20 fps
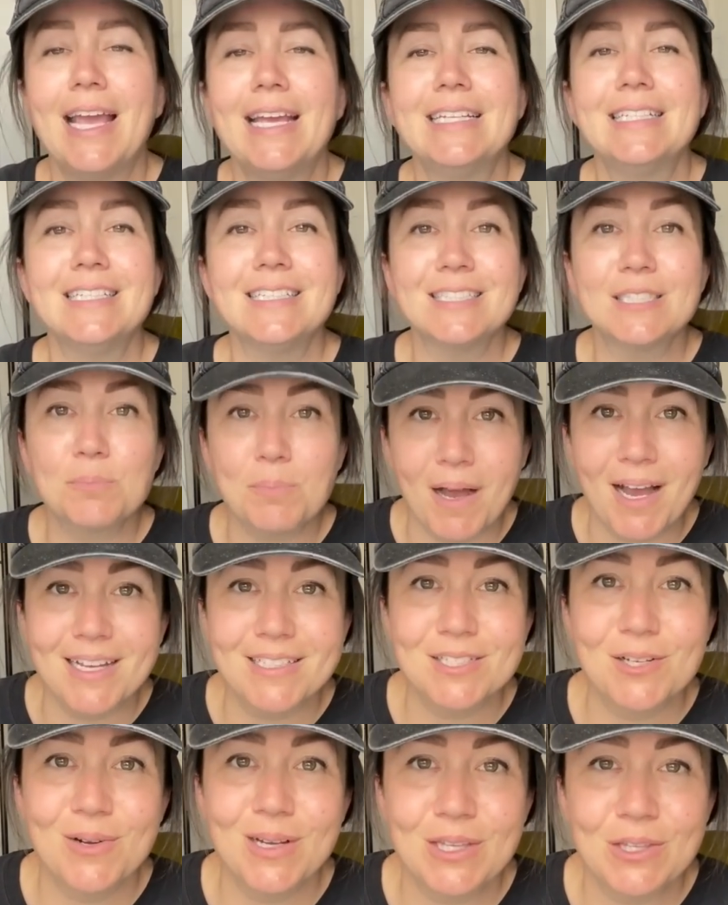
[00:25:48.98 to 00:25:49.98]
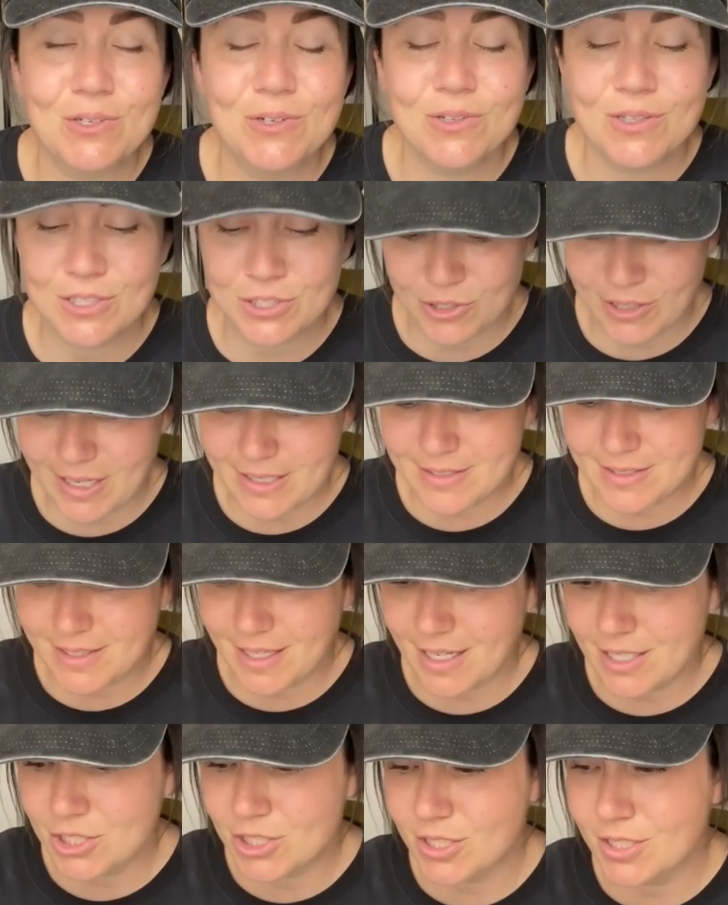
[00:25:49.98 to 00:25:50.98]
despise going through the dress
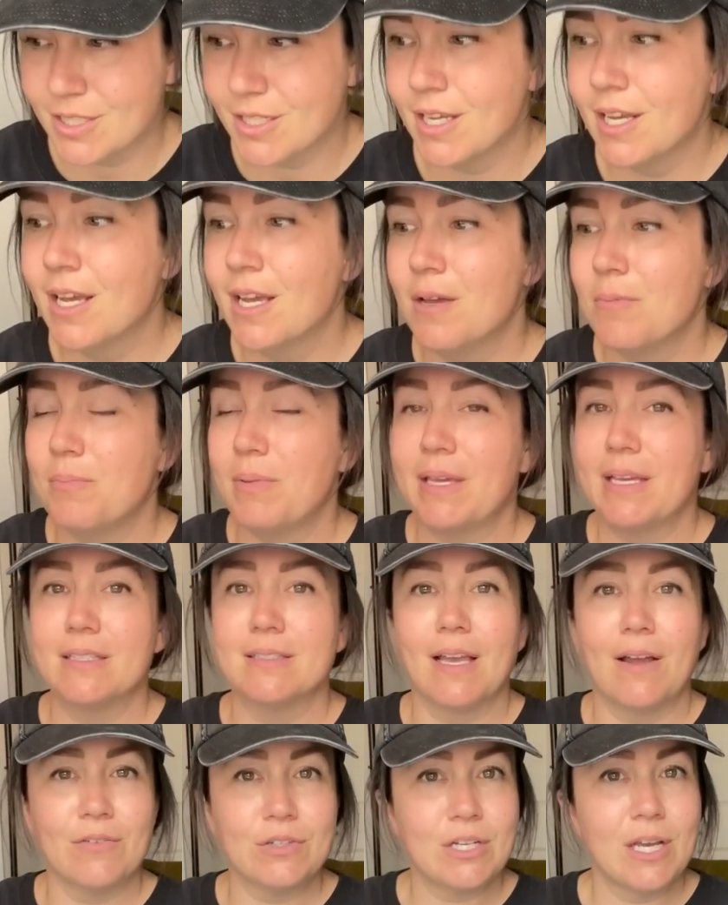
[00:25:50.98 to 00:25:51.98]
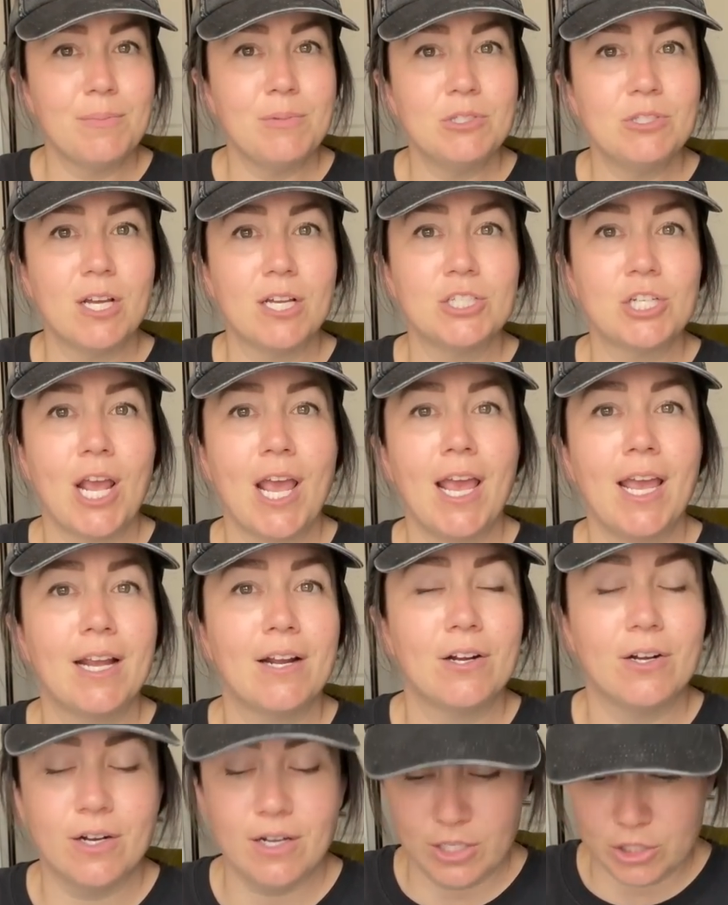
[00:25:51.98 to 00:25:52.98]
section because every time you touch a
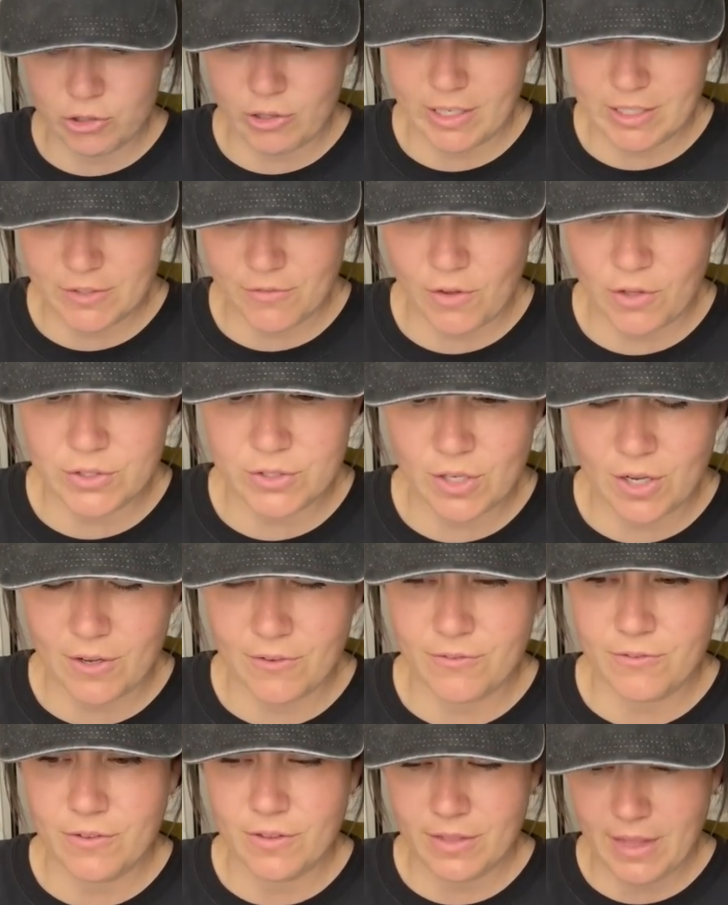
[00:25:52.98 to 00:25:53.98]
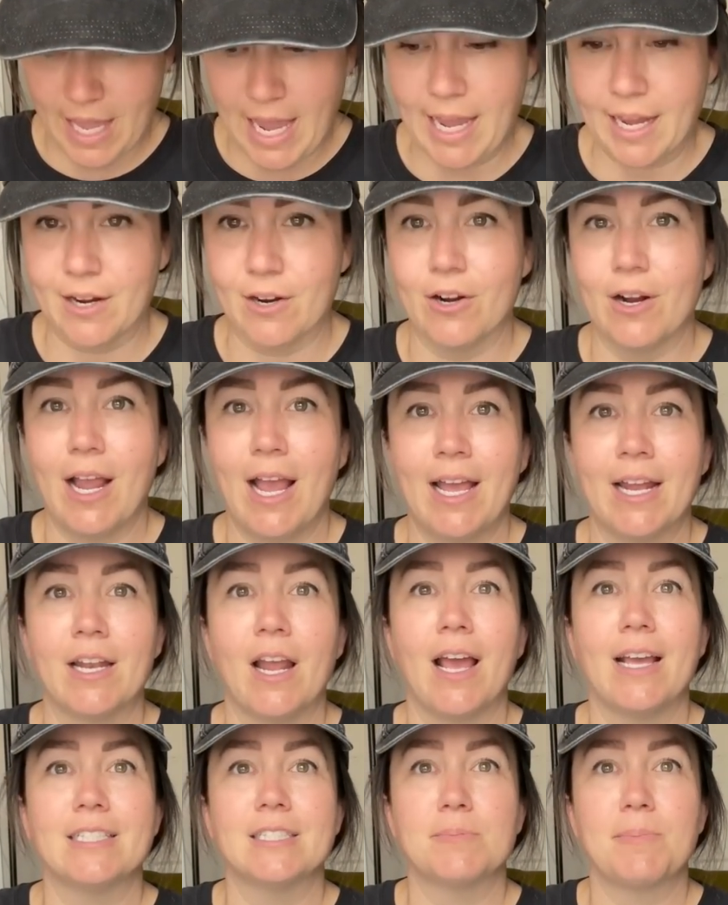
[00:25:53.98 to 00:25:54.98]
hanger, a dress falls off the hanger, and
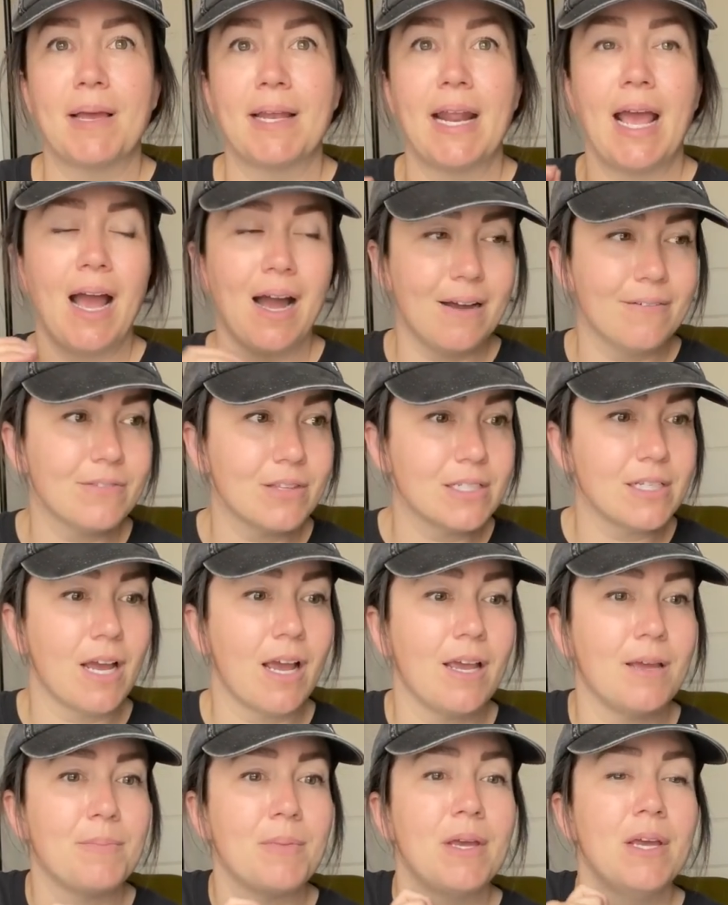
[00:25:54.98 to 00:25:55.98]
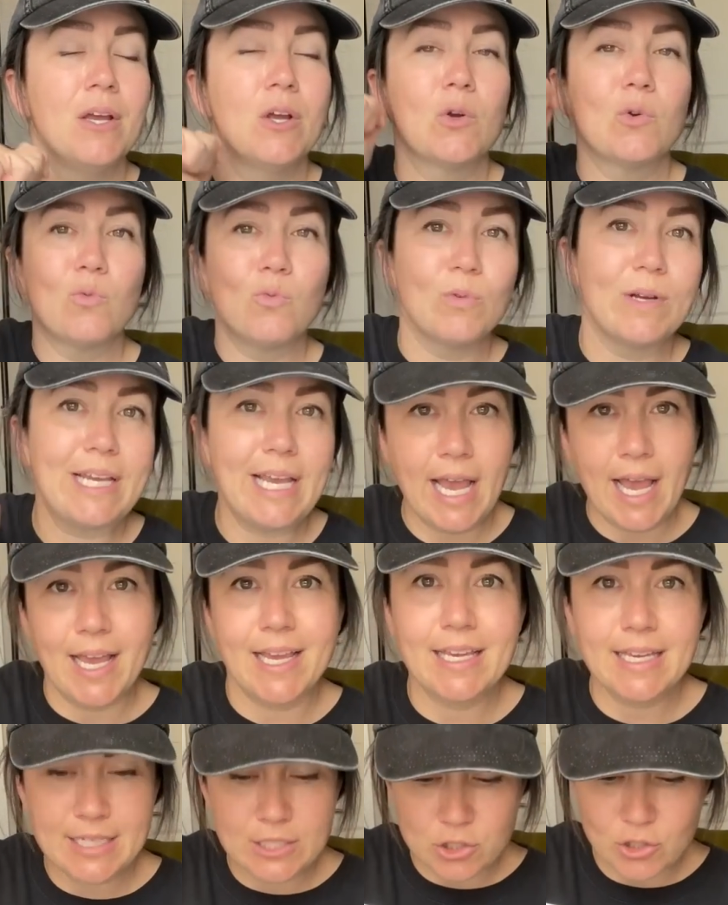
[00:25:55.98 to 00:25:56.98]
I spend half the time
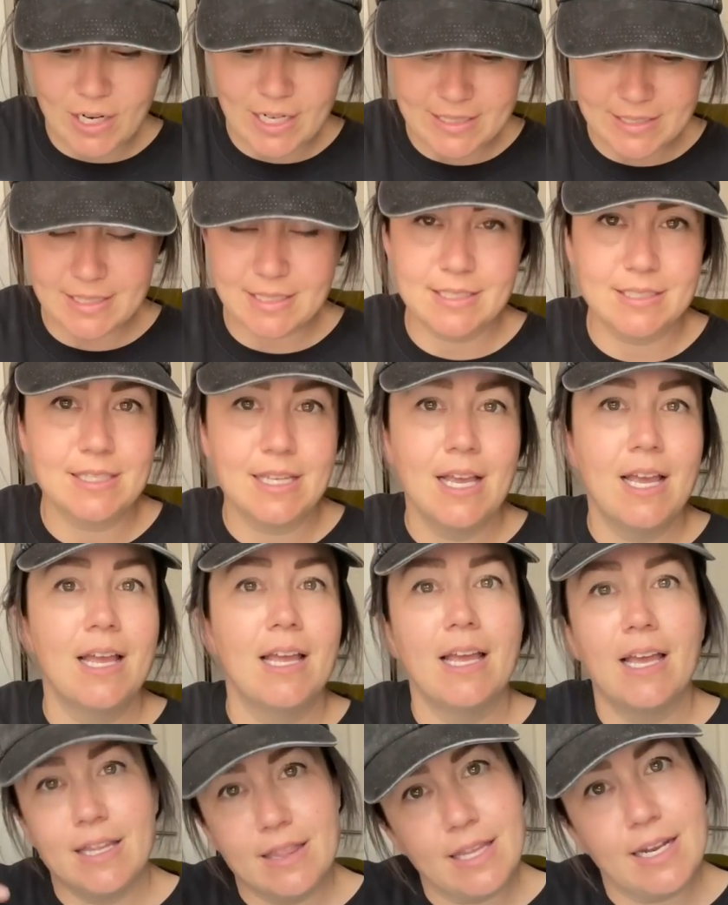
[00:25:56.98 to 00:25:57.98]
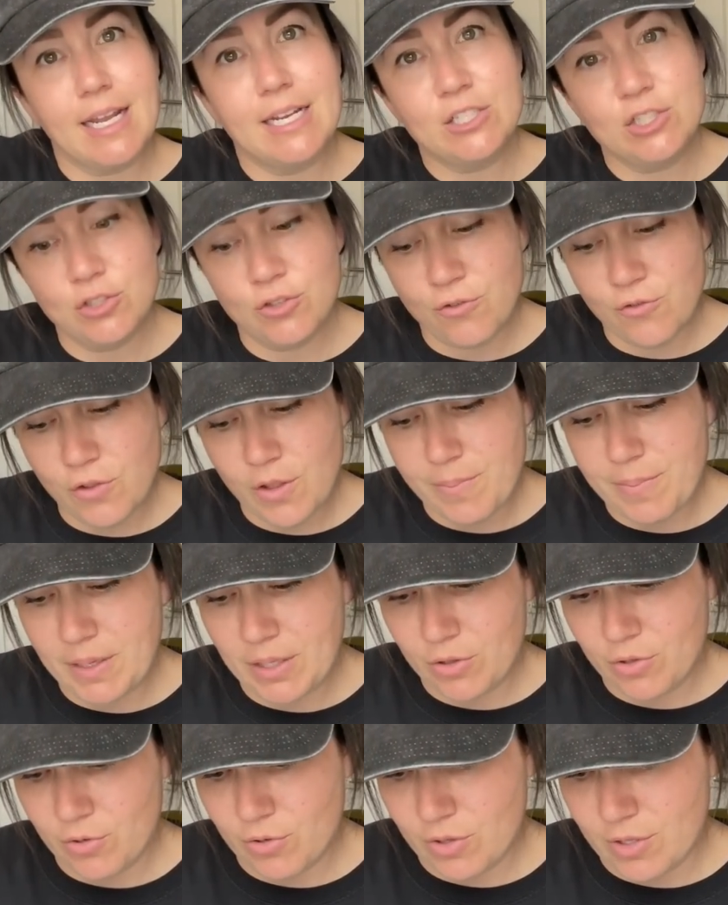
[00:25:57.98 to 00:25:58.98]
rehanging dresses that I do flipping
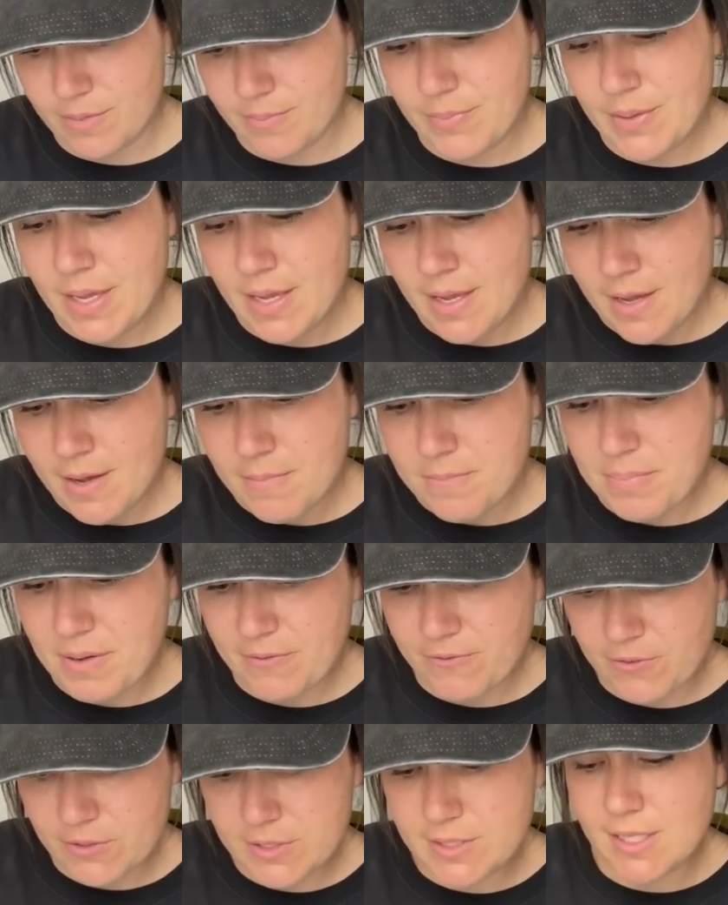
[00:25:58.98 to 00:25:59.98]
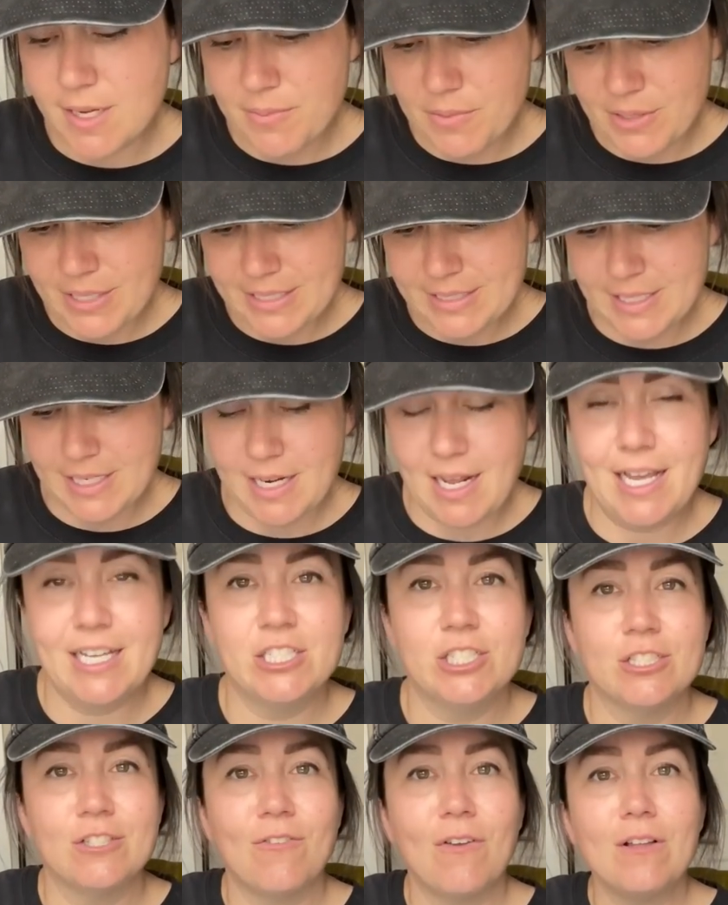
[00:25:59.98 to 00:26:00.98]
through them. But for some reason, I
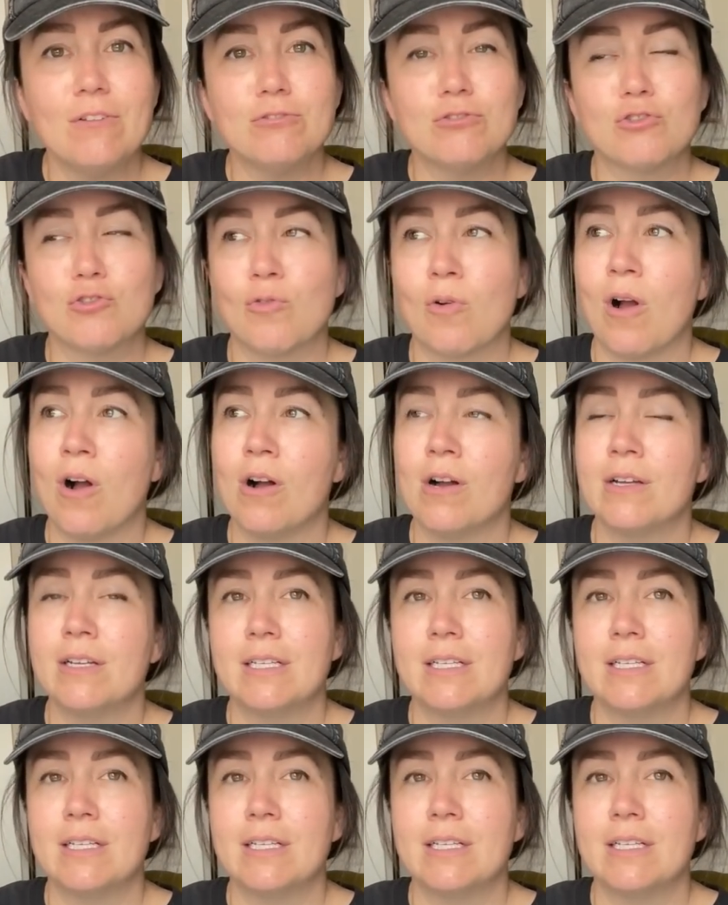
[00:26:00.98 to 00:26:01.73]
just felt drawn